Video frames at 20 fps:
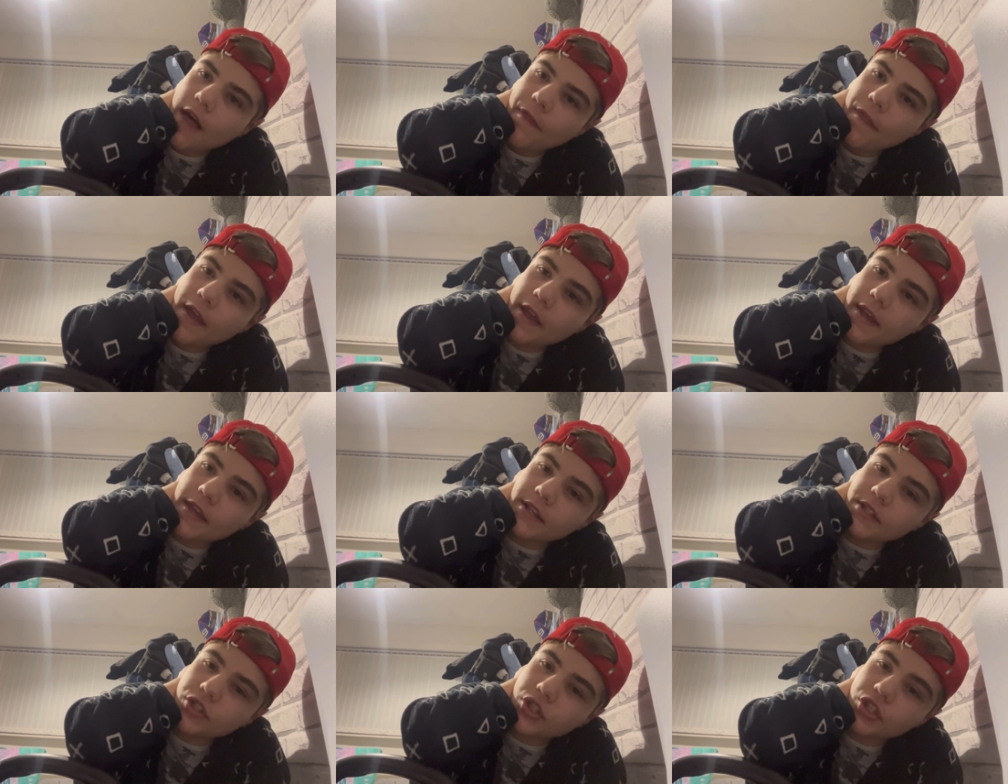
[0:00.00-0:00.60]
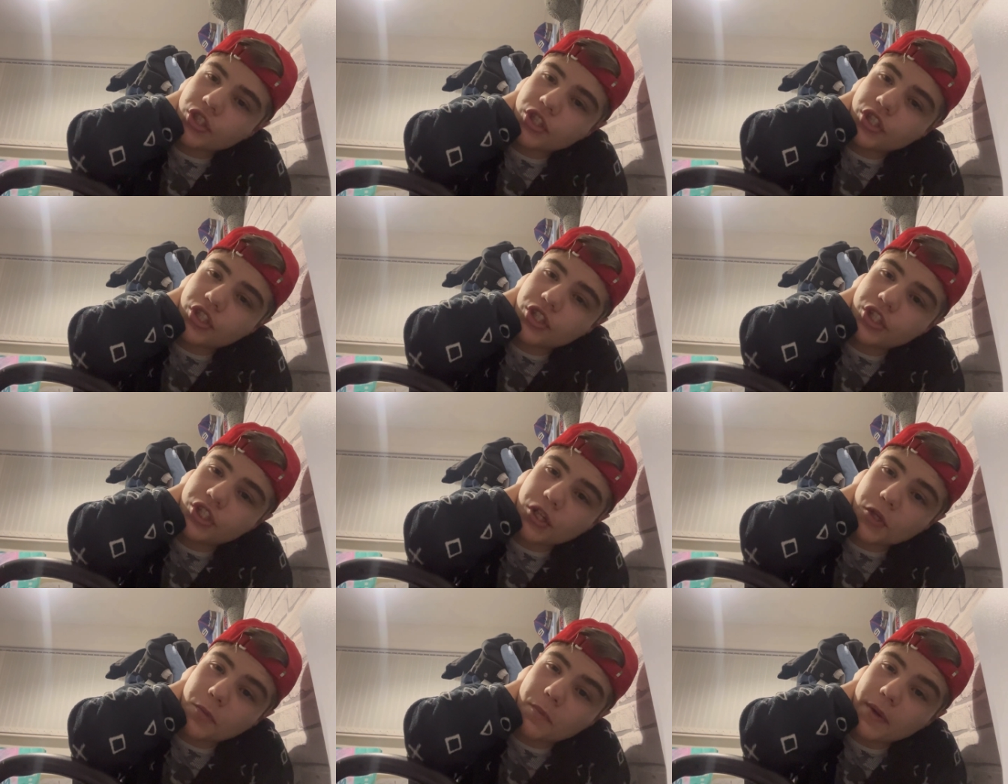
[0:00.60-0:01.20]
think it's just
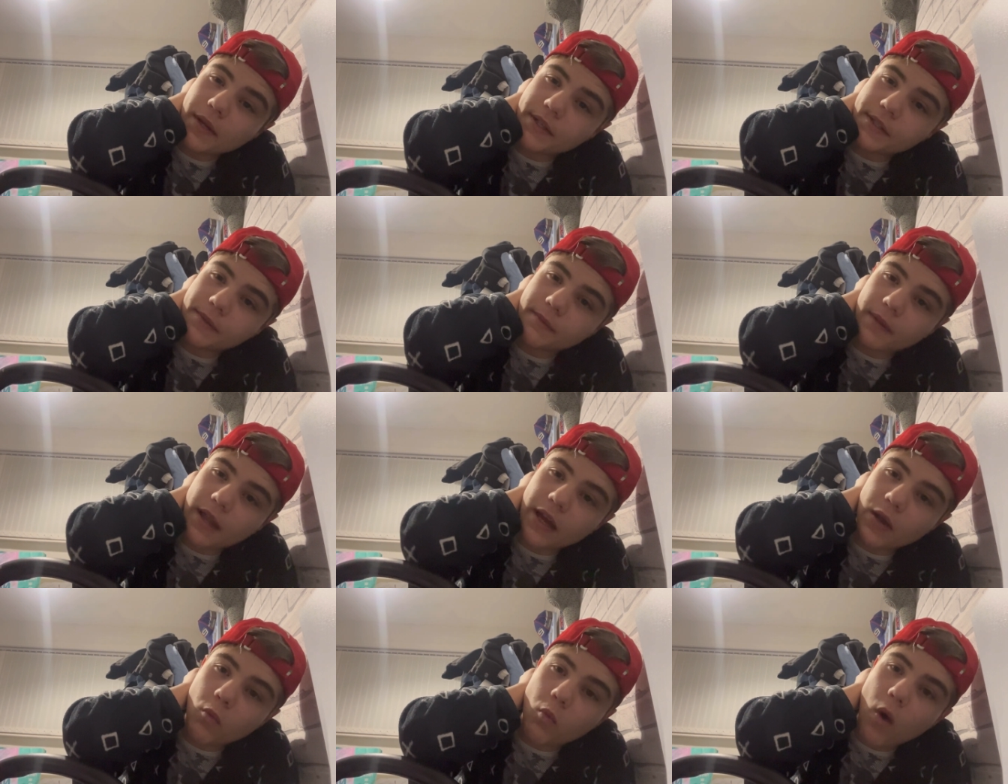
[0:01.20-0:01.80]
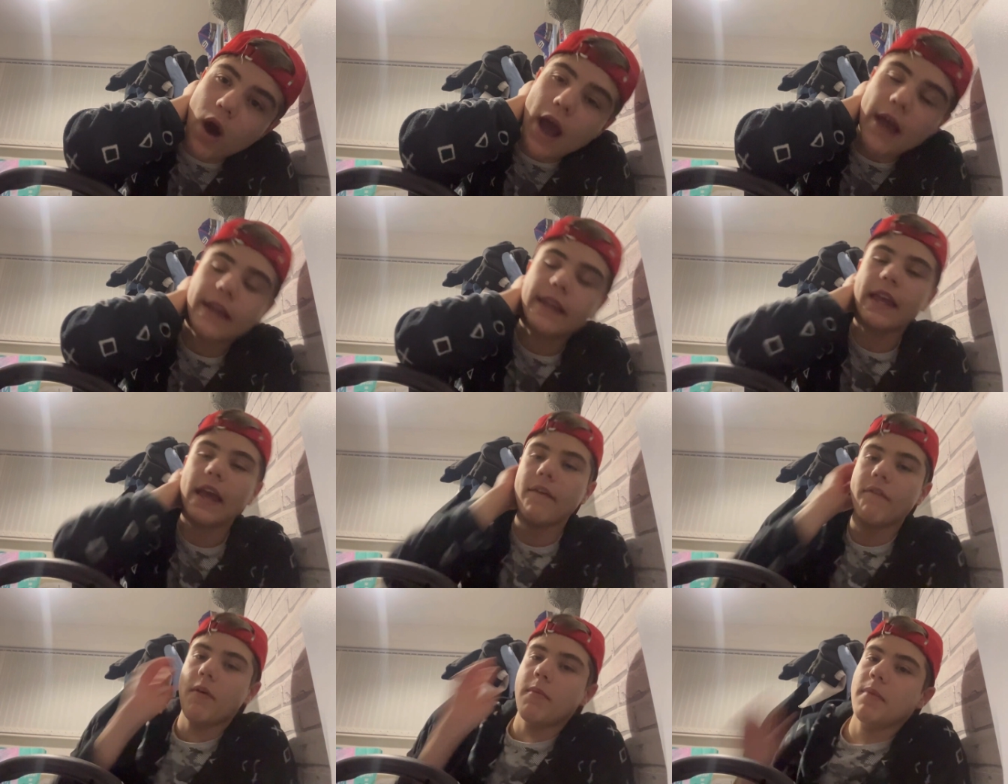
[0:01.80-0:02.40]
stupid. Like, why
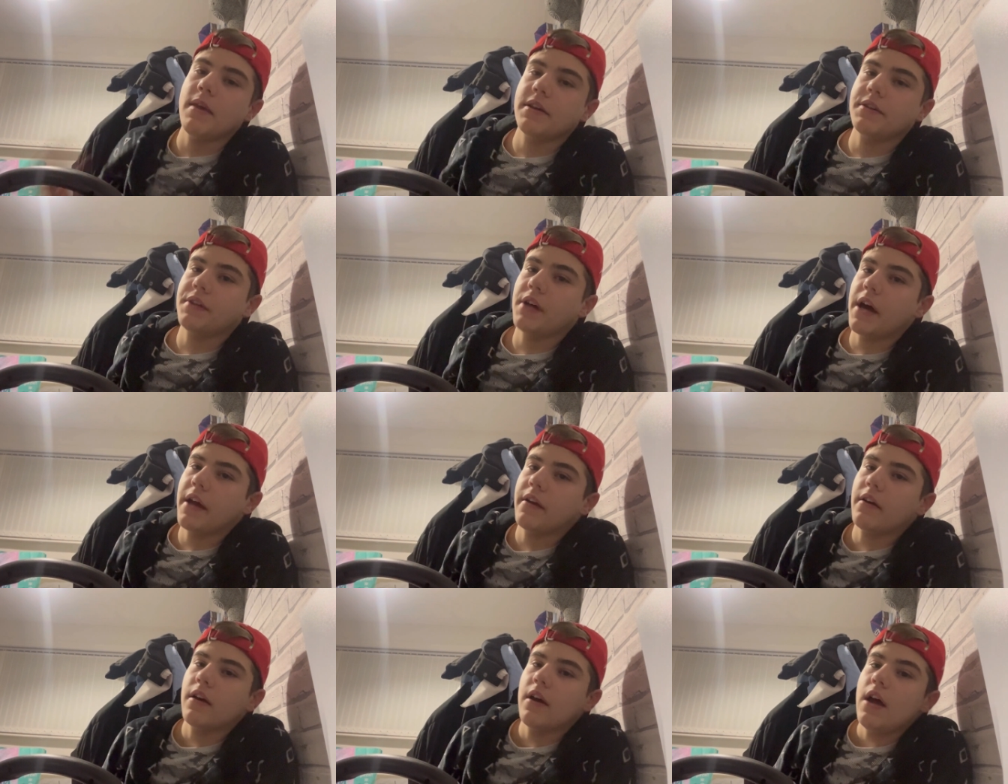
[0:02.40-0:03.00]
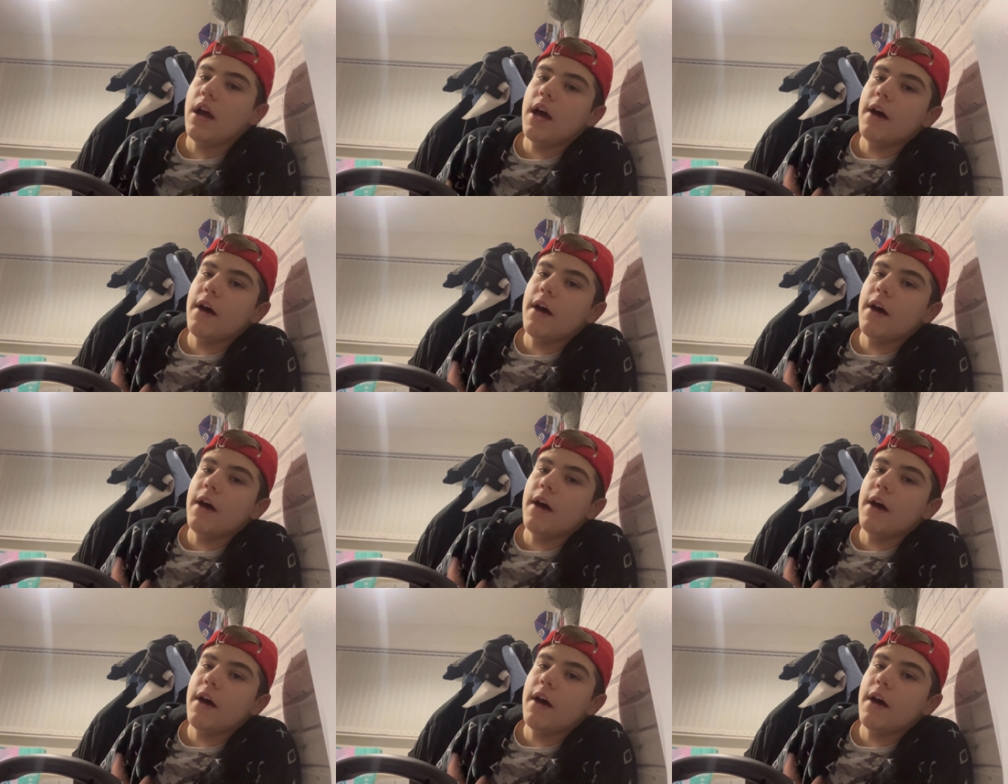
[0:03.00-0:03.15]
give him this, like,